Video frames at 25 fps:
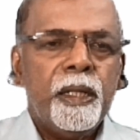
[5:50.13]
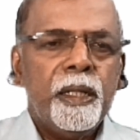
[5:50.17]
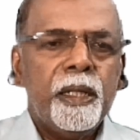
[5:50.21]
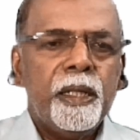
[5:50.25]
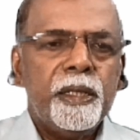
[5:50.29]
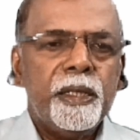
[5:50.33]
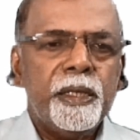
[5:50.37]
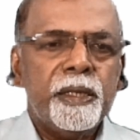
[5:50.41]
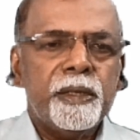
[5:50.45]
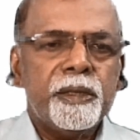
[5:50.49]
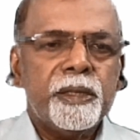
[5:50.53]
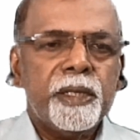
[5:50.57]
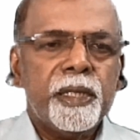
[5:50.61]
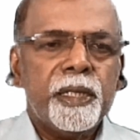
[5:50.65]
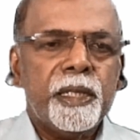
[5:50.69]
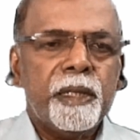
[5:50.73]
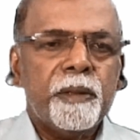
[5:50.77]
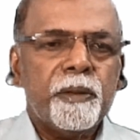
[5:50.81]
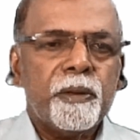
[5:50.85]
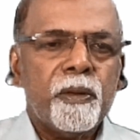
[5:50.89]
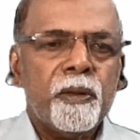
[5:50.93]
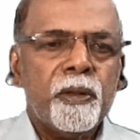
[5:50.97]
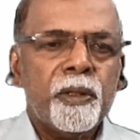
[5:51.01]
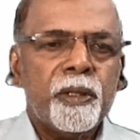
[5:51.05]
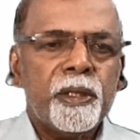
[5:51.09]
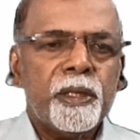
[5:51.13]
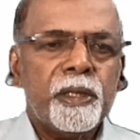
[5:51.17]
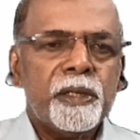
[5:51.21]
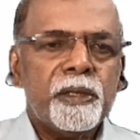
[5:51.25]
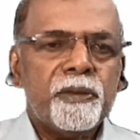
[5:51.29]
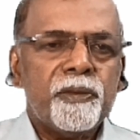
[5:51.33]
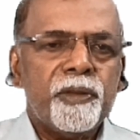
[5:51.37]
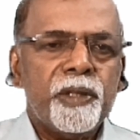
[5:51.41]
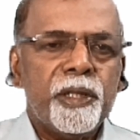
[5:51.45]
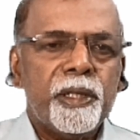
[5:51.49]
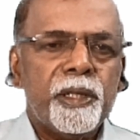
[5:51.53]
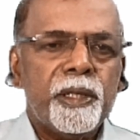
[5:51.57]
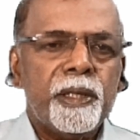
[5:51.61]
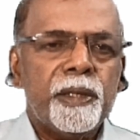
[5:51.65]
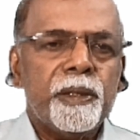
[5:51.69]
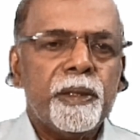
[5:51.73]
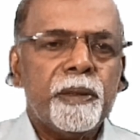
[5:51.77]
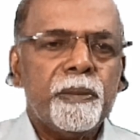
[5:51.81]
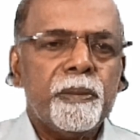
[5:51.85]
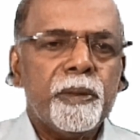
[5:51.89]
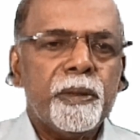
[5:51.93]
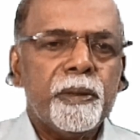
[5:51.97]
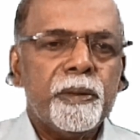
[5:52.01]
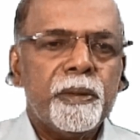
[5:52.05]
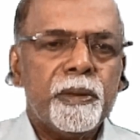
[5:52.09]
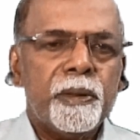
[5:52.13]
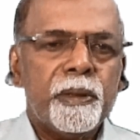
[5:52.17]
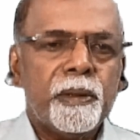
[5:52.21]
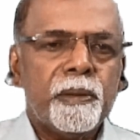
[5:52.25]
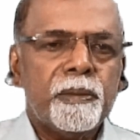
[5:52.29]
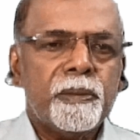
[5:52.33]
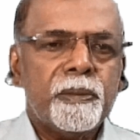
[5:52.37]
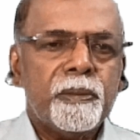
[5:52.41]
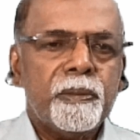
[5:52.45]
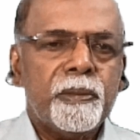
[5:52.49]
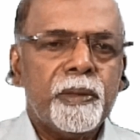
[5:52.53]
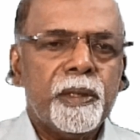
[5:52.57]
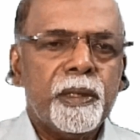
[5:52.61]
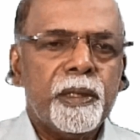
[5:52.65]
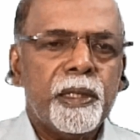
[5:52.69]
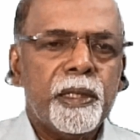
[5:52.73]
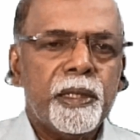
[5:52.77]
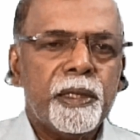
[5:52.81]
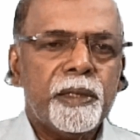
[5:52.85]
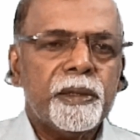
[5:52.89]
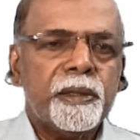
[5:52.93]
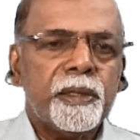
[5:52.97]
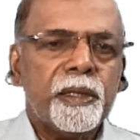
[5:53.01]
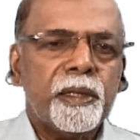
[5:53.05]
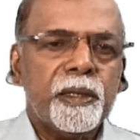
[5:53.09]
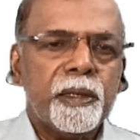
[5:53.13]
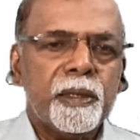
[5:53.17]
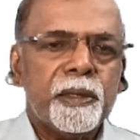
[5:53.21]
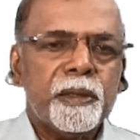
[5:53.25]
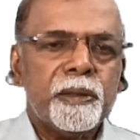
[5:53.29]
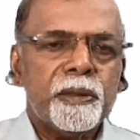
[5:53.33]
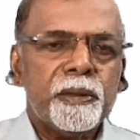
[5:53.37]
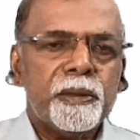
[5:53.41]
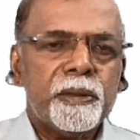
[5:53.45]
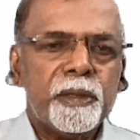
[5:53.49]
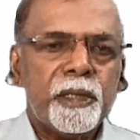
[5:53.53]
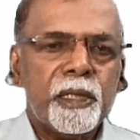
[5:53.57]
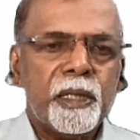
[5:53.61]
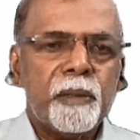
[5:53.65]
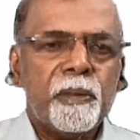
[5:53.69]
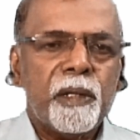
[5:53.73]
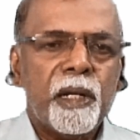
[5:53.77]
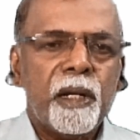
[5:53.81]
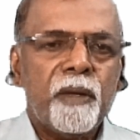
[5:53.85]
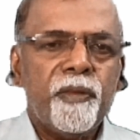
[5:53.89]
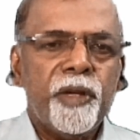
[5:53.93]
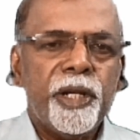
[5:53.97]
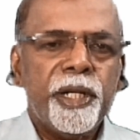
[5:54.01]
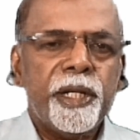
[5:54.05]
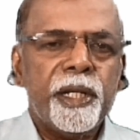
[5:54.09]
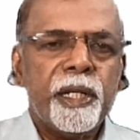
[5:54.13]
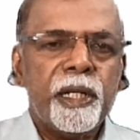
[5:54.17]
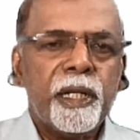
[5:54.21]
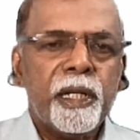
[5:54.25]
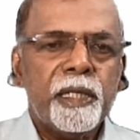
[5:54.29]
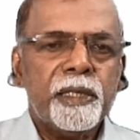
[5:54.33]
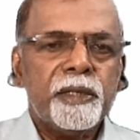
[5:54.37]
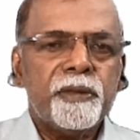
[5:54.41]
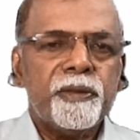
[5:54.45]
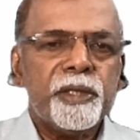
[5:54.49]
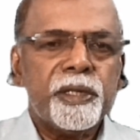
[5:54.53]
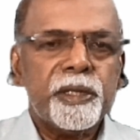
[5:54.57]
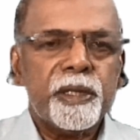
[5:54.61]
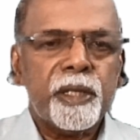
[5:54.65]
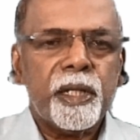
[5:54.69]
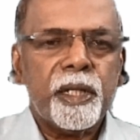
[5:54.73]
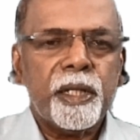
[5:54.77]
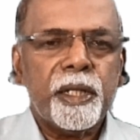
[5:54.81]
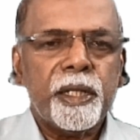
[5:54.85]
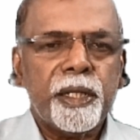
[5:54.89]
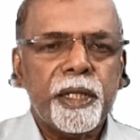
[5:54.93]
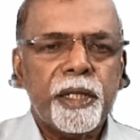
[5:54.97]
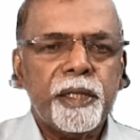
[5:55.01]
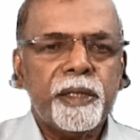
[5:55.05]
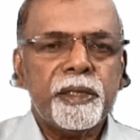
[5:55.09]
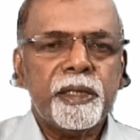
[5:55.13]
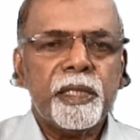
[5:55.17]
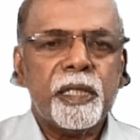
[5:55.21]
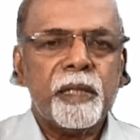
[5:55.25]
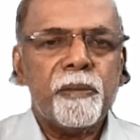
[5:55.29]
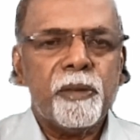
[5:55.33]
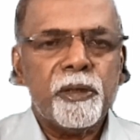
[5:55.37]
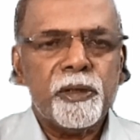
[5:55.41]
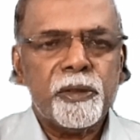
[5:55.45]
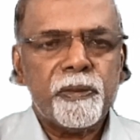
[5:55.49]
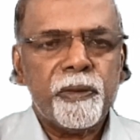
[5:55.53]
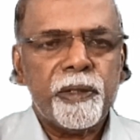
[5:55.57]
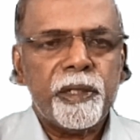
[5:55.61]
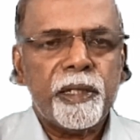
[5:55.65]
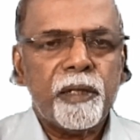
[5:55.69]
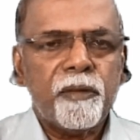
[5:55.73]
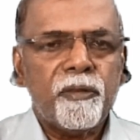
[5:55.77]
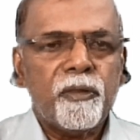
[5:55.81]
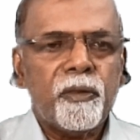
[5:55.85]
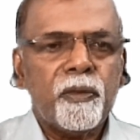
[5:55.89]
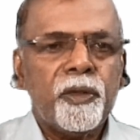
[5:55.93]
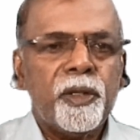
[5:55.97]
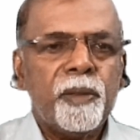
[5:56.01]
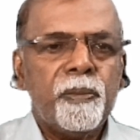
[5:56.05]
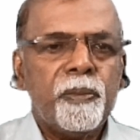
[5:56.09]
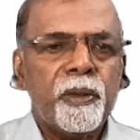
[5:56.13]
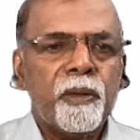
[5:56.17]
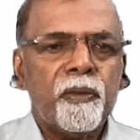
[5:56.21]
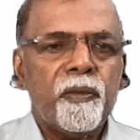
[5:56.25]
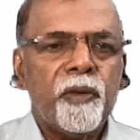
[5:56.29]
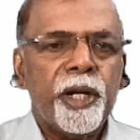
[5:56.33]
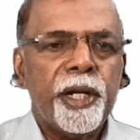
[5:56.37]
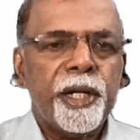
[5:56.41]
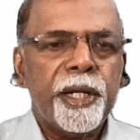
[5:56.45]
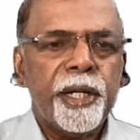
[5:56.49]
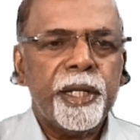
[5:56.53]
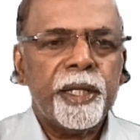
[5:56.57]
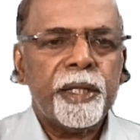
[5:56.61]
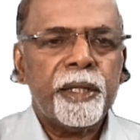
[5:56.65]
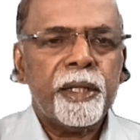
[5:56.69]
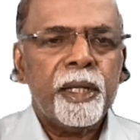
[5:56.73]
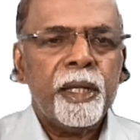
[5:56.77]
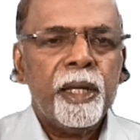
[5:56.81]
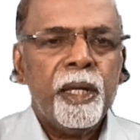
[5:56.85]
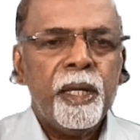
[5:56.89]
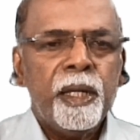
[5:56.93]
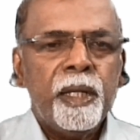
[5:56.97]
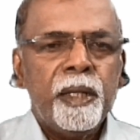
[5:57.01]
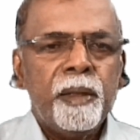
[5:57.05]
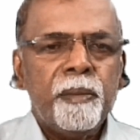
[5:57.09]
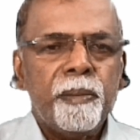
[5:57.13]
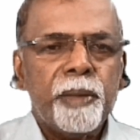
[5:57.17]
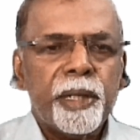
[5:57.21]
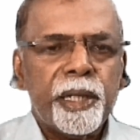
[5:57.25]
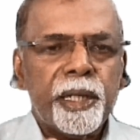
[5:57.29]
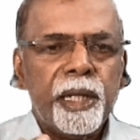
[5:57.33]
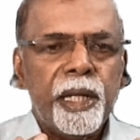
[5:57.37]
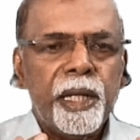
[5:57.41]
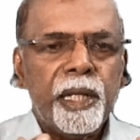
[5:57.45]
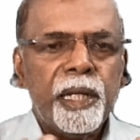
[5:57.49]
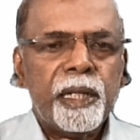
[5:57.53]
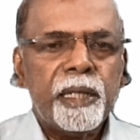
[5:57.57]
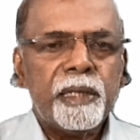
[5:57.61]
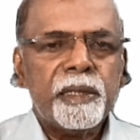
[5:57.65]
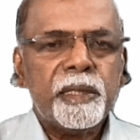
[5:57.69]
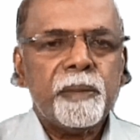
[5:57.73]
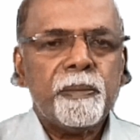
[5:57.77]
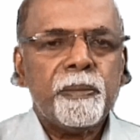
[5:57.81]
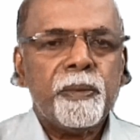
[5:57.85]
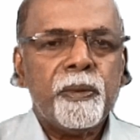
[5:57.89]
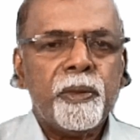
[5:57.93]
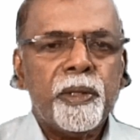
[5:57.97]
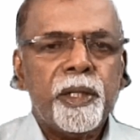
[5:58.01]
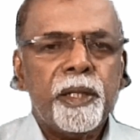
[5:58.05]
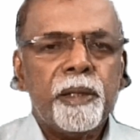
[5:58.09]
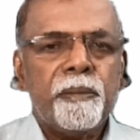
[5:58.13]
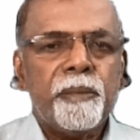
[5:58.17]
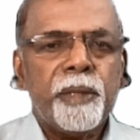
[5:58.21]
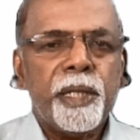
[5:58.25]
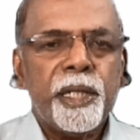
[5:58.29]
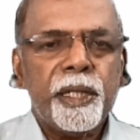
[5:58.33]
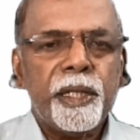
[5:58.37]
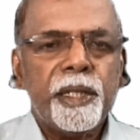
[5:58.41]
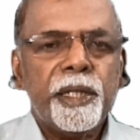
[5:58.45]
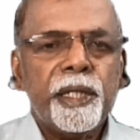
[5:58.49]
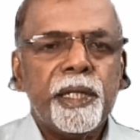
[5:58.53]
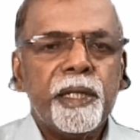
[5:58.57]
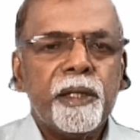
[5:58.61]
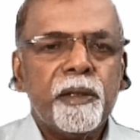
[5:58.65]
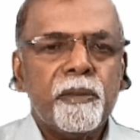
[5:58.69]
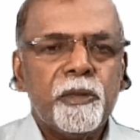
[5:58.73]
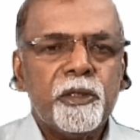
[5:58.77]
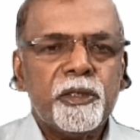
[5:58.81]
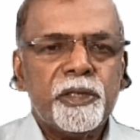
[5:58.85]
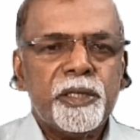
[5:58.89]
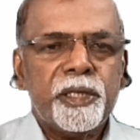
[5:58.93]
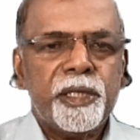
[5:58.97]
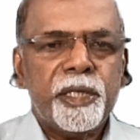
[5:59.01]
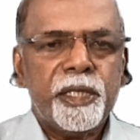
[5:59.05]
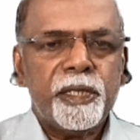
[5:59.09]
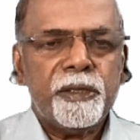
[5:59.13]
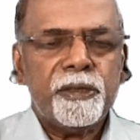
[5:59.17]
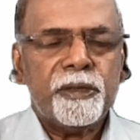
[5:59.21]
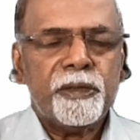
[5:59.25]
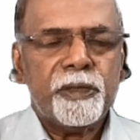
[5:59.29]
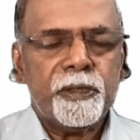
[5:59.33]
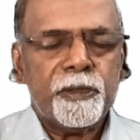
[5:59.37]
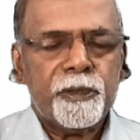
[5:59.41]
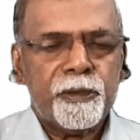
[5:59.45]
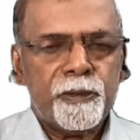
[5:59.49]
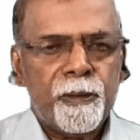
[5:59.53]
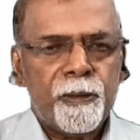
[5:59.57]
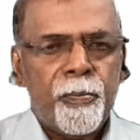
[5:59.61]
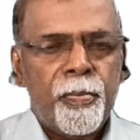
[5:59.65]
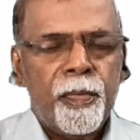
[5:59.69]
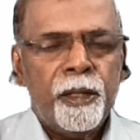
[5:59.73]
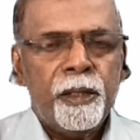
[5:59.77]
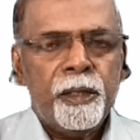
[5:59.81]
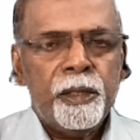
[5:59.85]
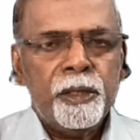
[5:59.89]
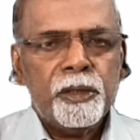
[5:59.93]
And inside the cortex, there is a cerebral ventricles, which contain cerebrospinal fluid, providing mechanical support and maintaining hemostasis.